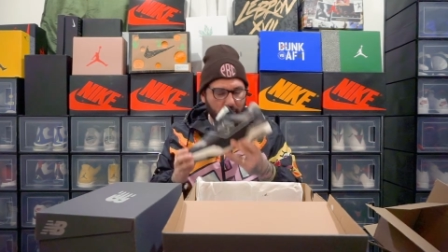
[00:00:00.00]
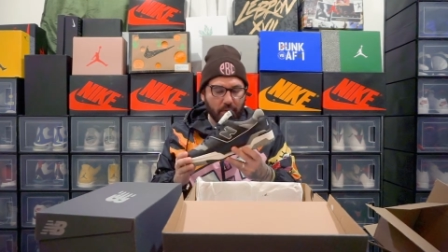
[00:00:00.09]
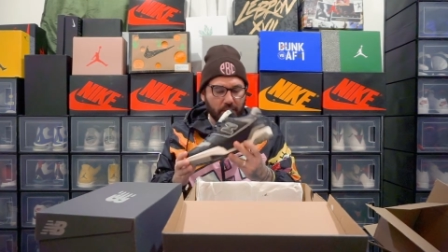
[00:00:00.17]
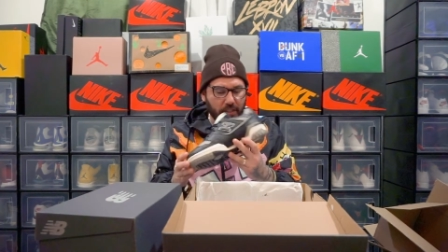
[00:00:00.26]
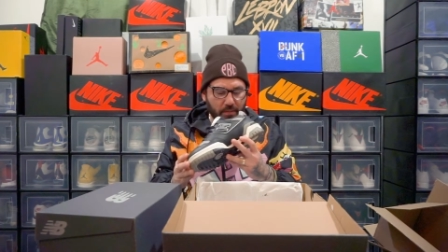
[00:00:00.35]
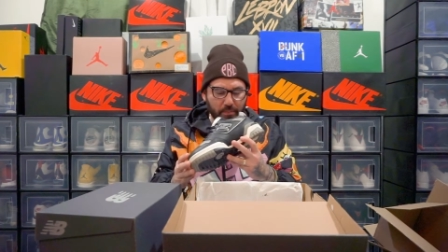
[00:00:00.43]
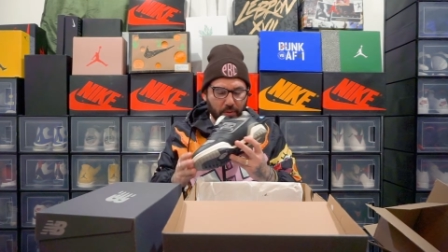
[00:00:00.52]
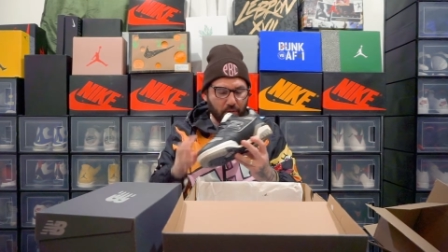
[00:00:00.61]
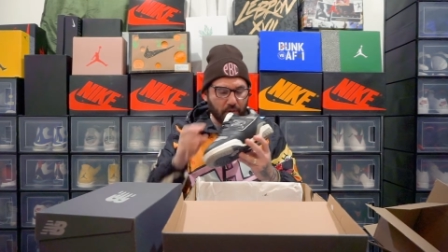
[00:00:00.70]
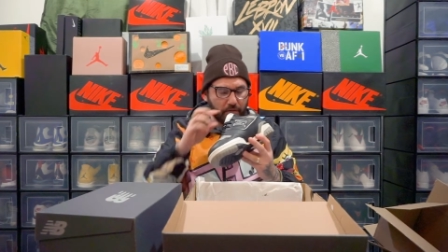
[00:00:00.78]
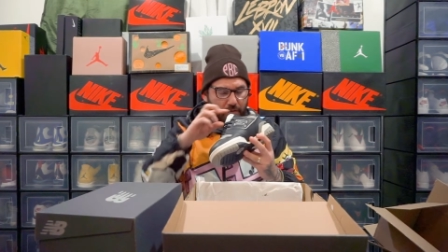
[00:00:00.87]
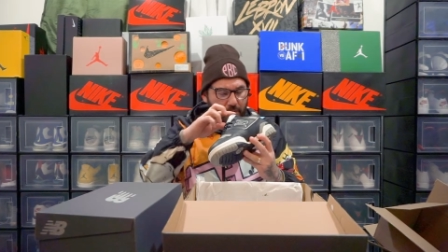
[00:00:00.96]
just
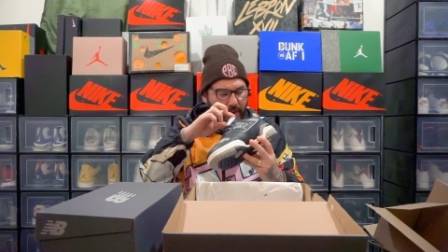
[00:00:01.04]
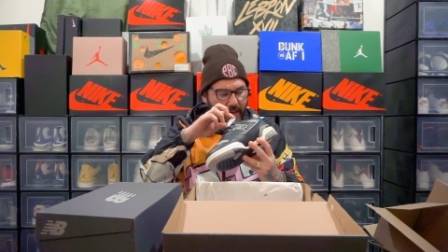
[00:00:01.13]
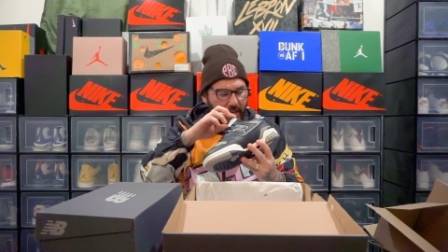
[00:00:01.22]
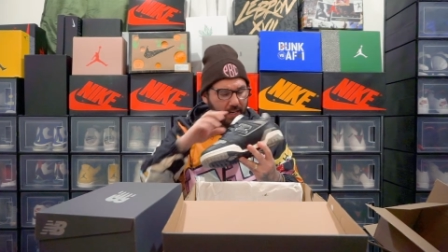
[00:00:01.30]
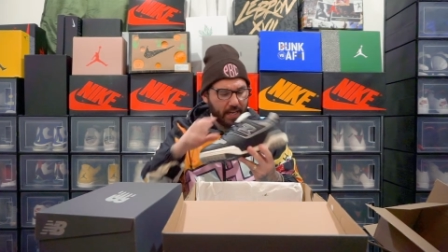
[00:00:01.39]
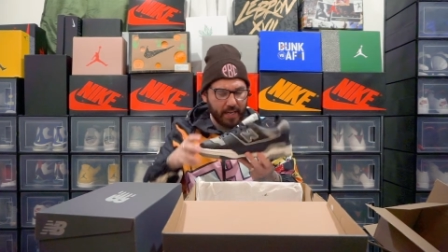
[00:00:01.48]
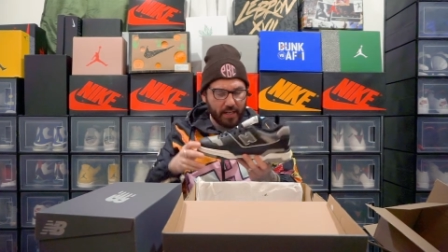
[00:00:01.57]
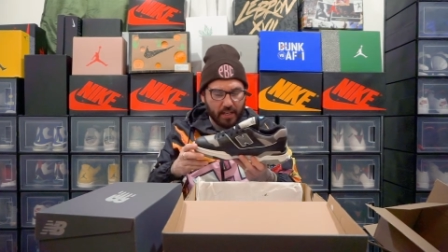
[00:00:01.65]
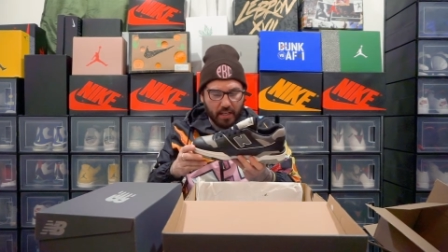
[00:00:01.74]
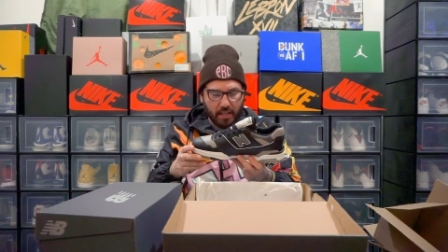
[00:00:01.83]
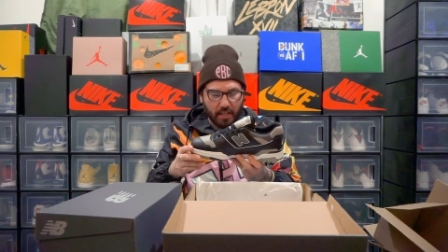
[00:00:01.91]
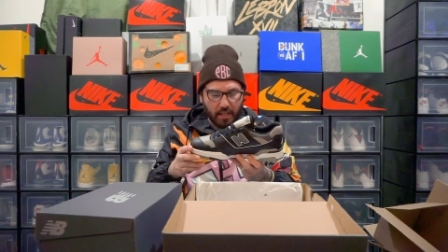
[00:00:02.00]
beautiful, man. Like,
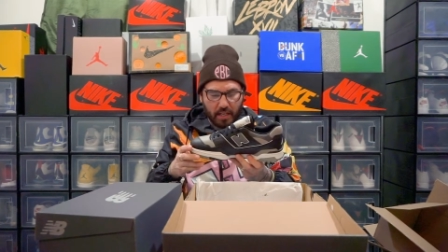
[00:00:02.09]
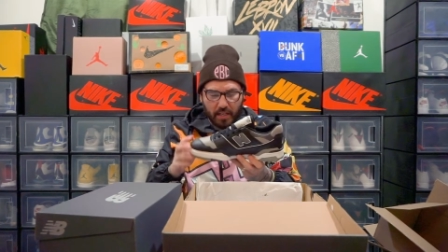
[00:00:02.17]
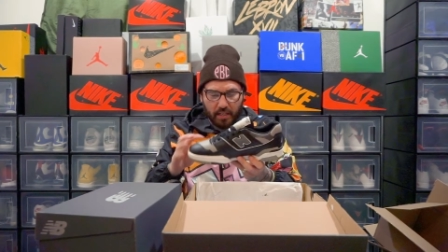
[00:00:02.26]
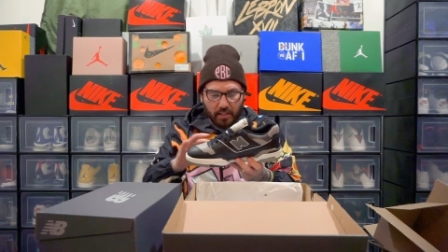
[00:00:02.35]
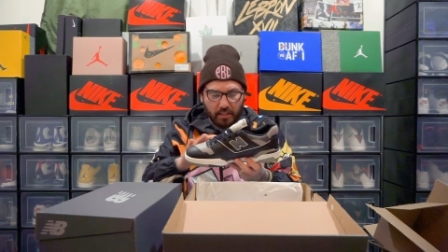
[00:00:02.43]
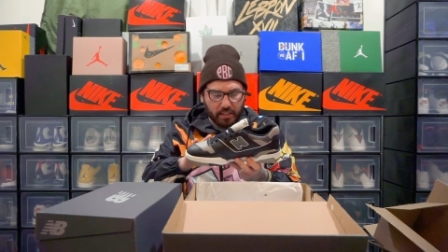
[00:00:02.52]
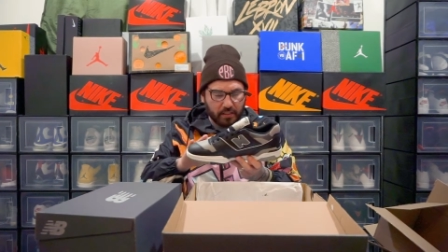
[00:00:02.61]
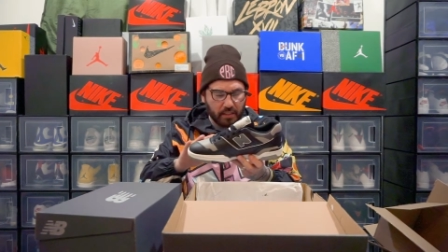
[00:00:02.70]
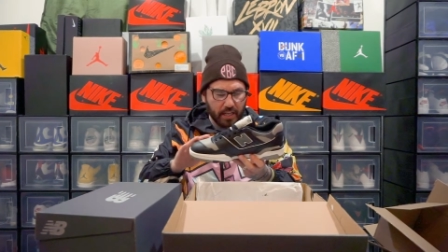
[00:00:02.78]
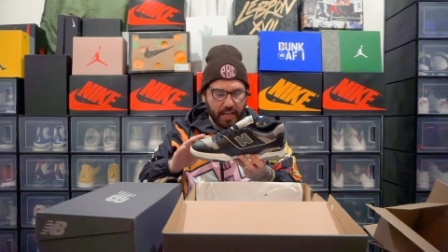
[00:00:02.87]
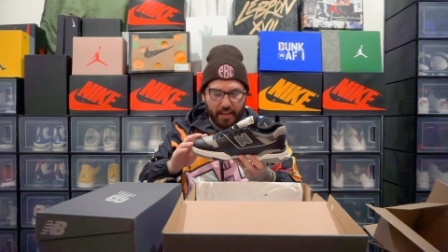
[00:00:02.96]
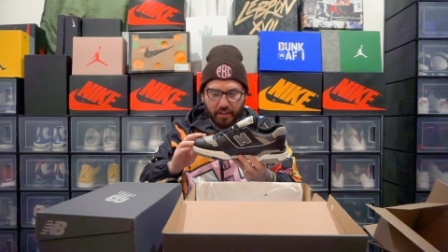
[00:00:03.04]
just the
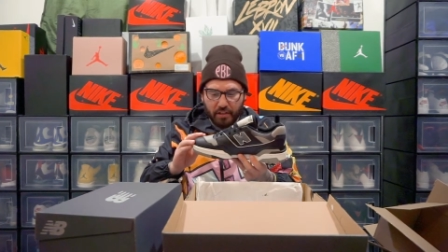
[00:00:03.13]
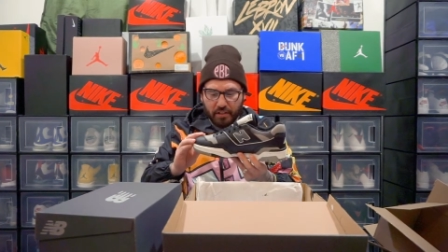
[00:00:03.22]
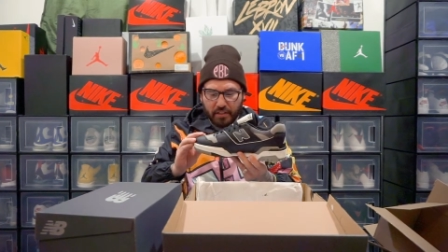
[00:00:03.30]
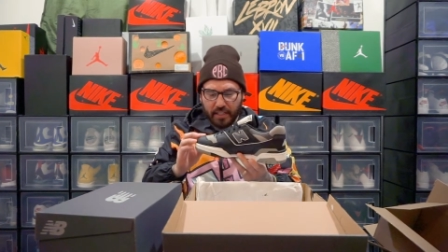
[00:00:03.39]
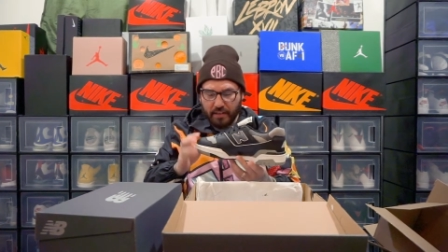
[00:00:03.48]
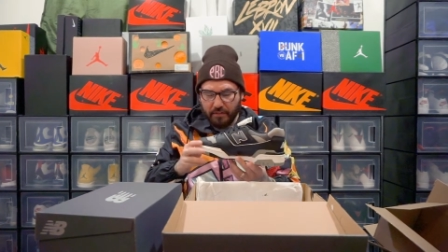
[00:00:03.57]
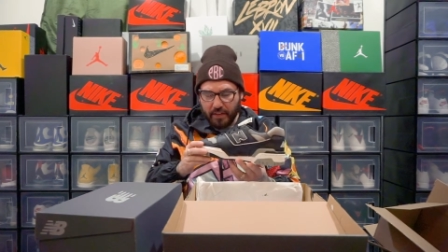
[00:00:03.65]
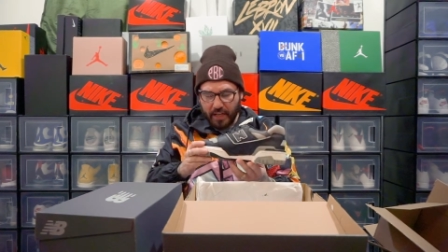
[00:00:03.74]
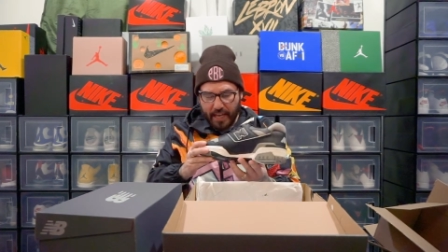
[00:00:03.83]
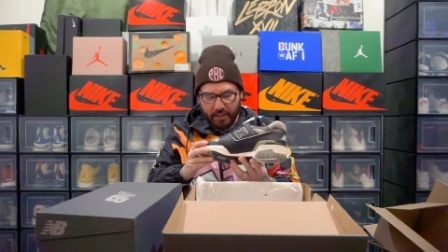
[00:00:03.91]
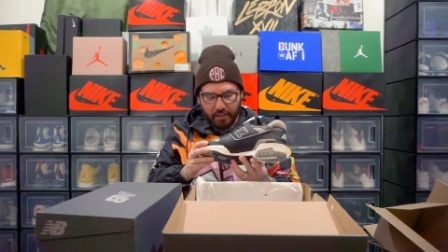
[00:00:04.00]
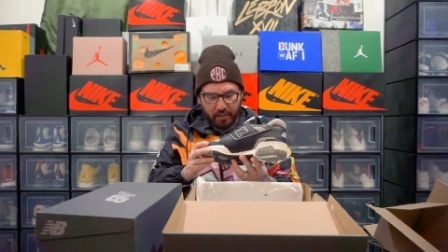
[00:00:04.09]
leathers, the different
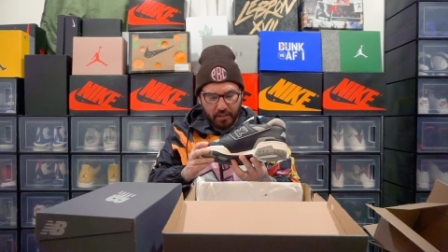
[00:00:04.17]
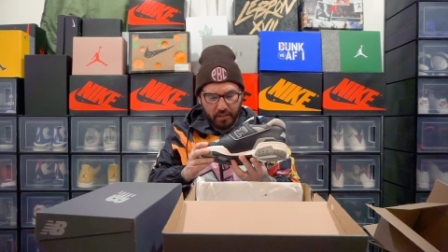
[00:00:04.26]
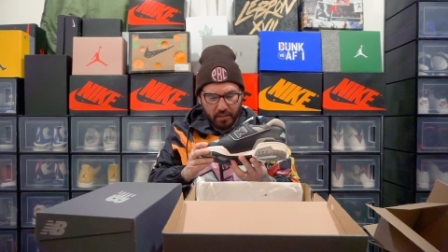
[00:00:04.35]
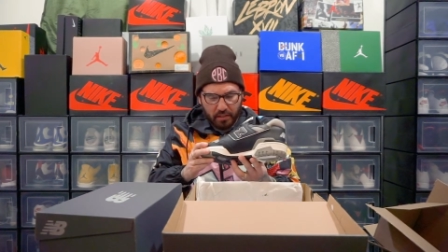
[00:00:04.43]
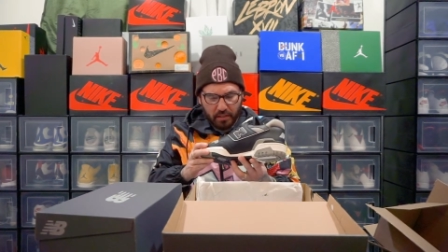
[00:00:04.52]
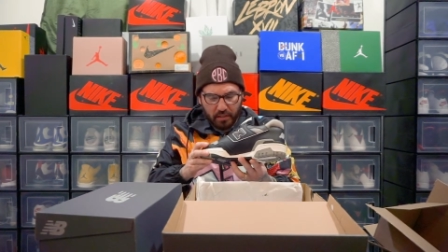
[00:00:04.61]
leathers.